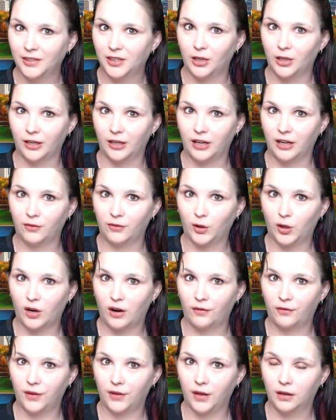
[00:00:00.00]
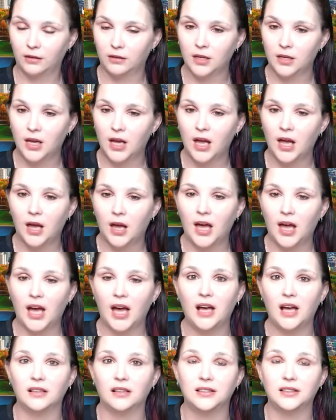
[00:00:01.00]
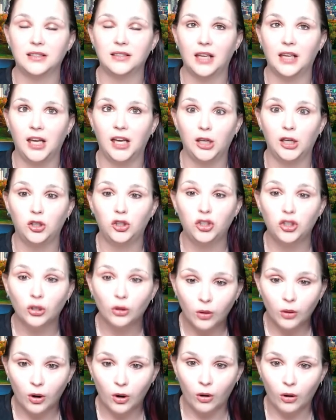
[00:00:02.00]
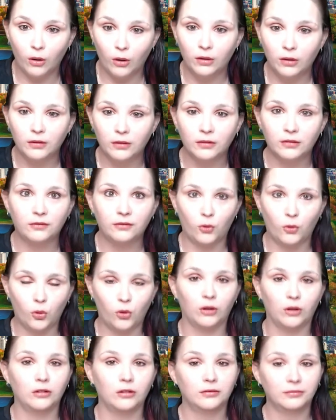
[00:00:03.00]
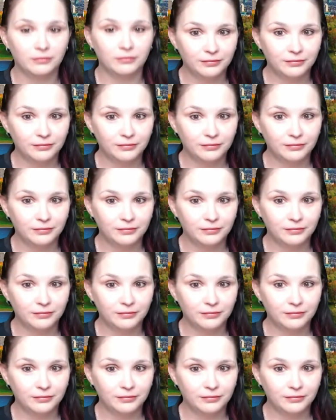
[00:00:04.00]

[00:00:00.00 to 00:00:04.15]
gotta have coffee, as a cure-all for